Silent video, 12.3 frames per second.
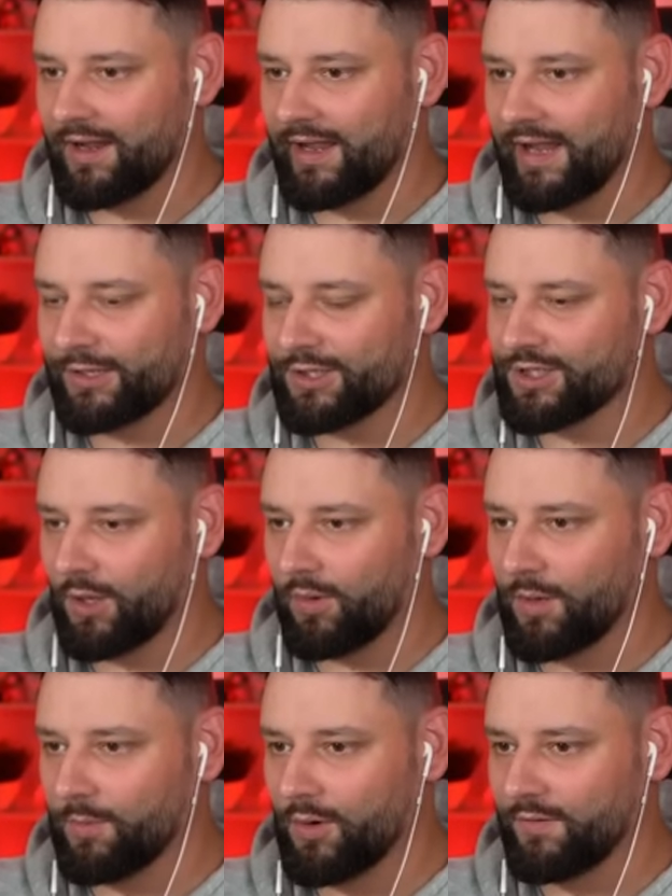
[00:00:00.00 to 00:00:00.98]
It does not
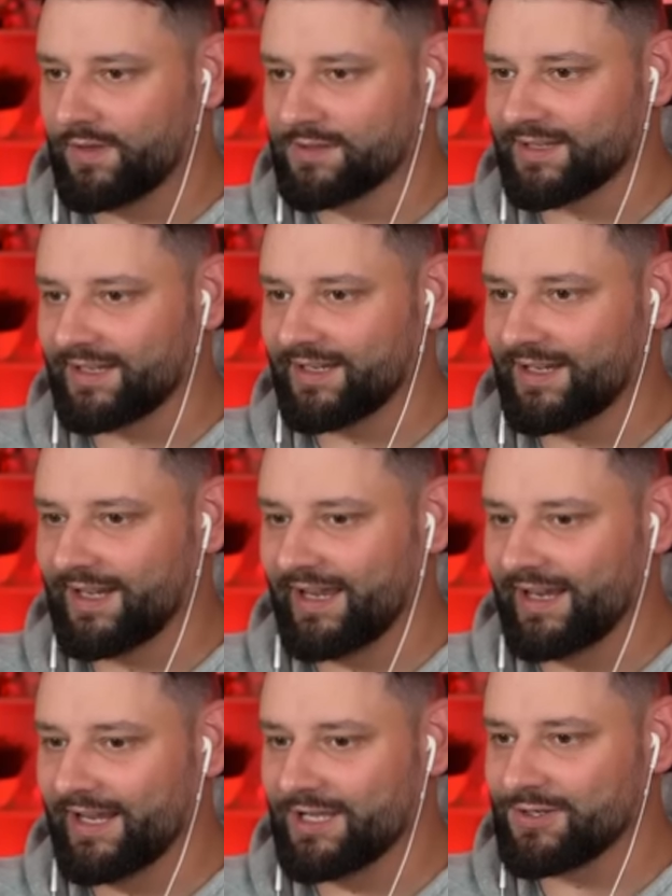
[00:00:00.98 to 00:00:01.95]
want to move, does it?
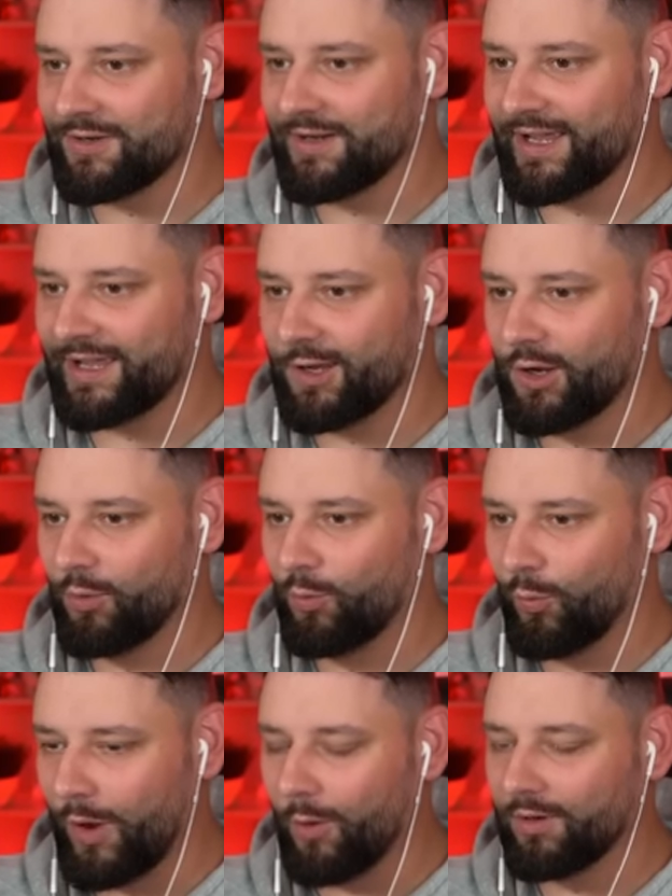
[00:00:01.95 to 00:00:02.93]
It literally
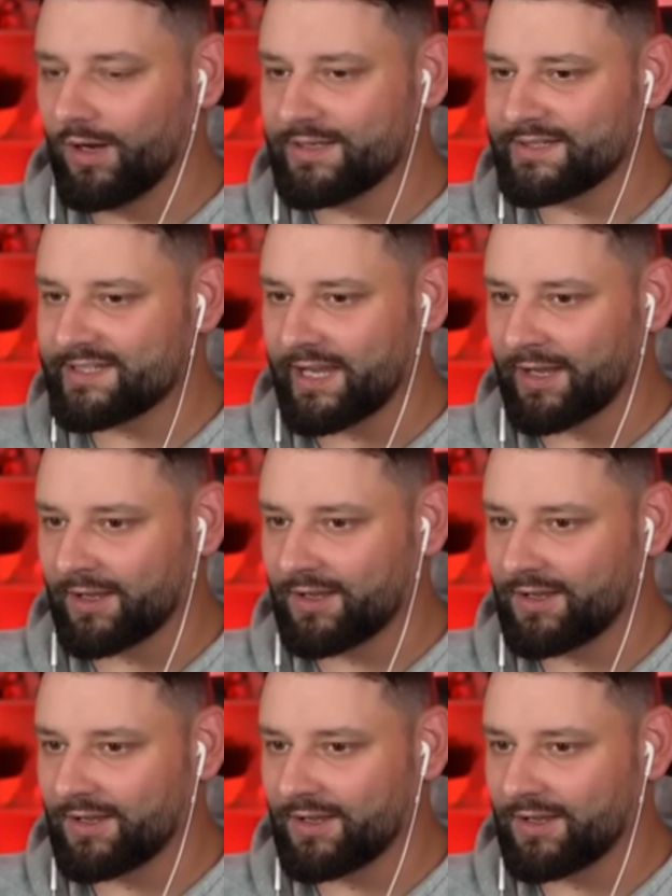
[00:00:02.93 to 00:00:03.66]
will not sink.